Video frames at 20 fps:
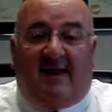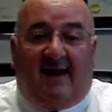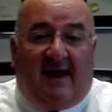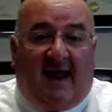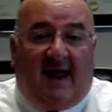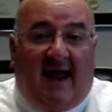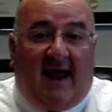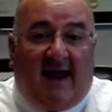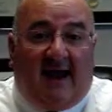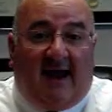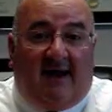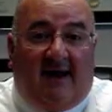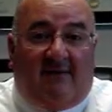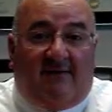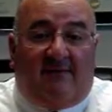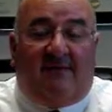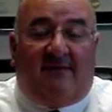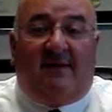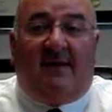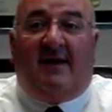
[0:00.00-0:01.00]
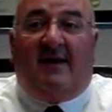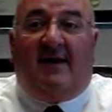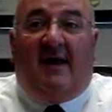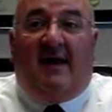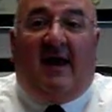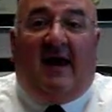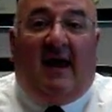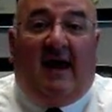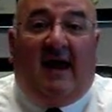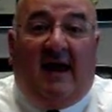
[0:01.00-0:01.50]
they have,
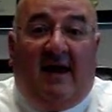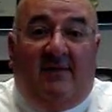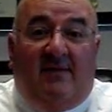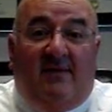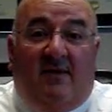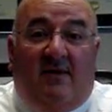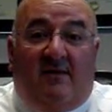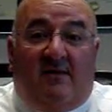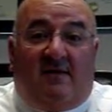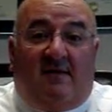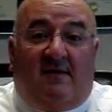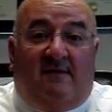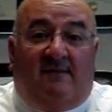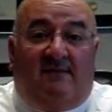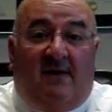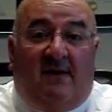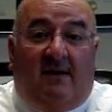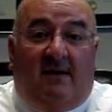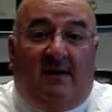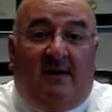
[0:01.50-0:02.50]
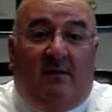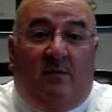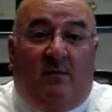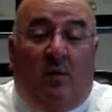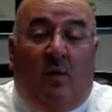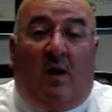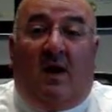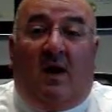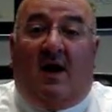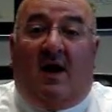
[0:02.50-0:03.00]
and there is a very
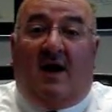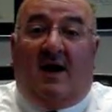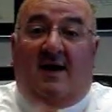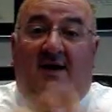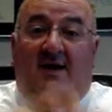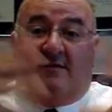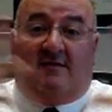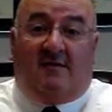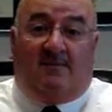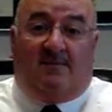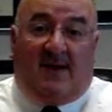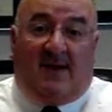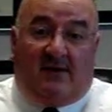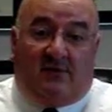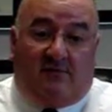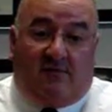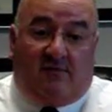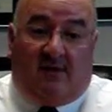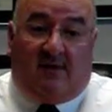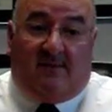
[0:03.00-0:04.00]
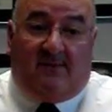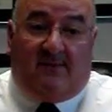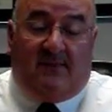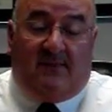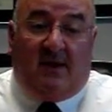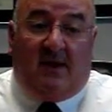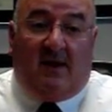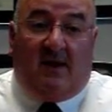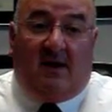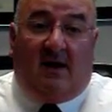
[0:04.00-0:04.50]
wide spectrum
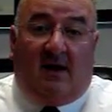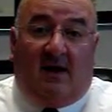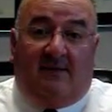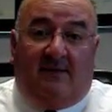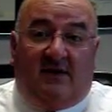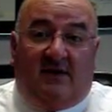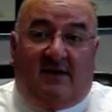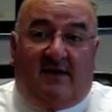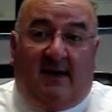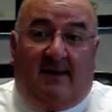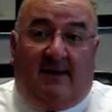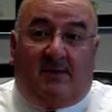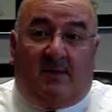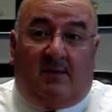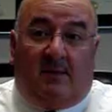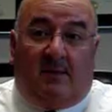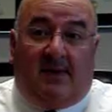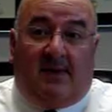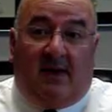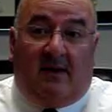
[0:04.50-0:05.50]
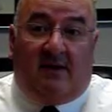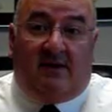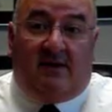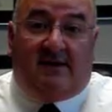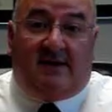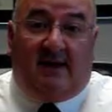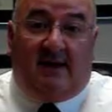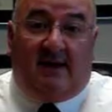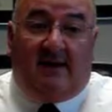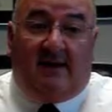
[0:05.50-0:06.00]
of acceptable
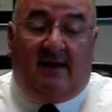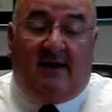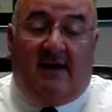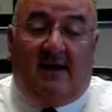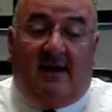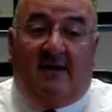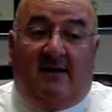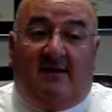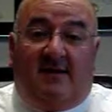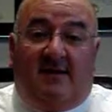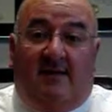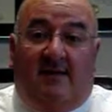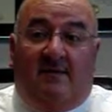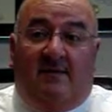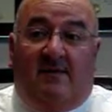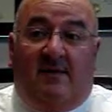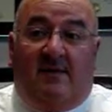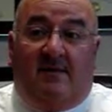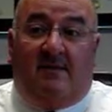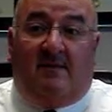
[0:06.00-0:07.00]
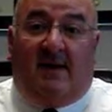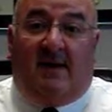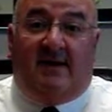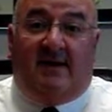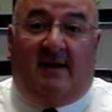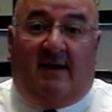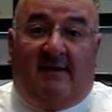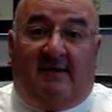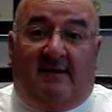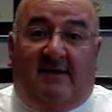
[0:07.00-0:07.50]
parenting. Some of it
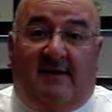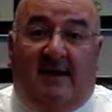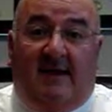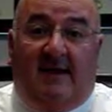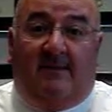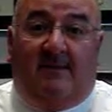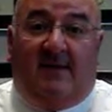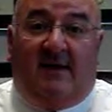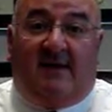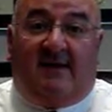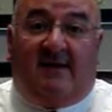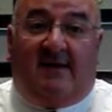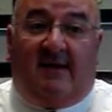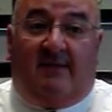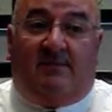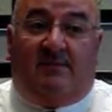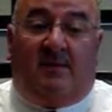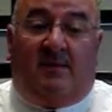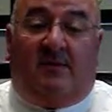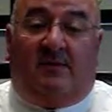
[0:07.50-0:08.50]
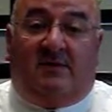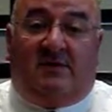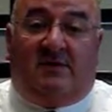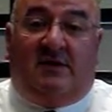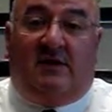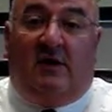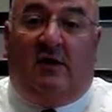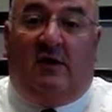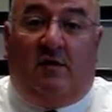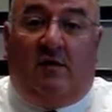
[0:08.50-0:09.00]
might not seem acceptable
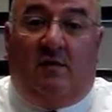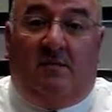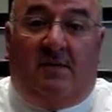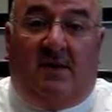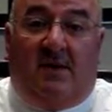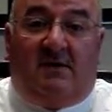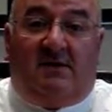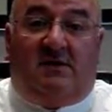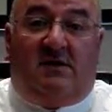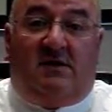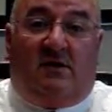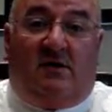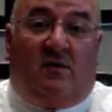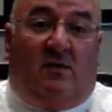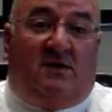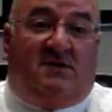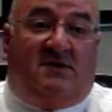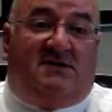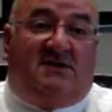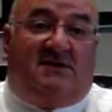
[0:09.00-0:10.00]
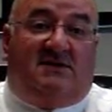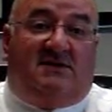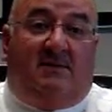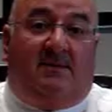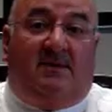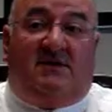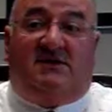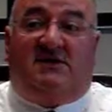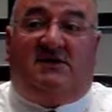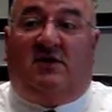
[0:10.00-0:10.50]
to you, but to the court
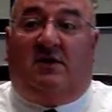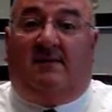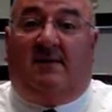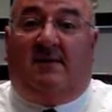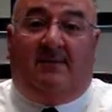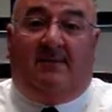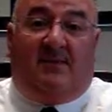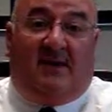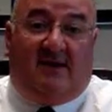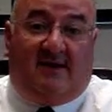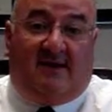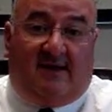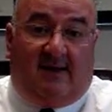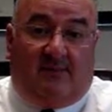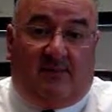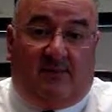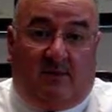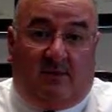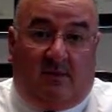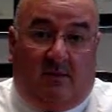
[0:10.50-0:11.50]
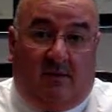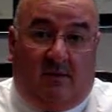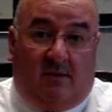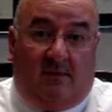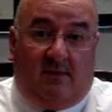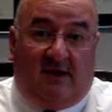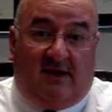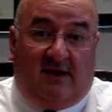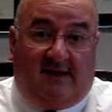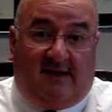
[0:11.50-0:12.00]
system it still might be acceptable
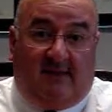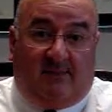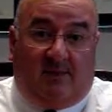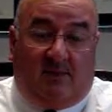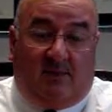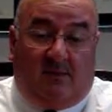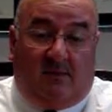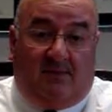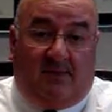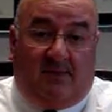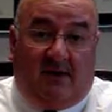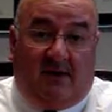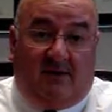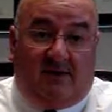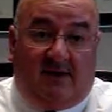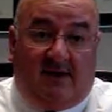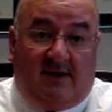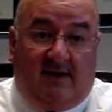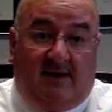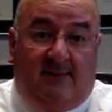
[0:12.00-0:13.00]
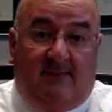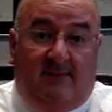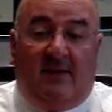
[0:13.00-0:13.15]
parenting.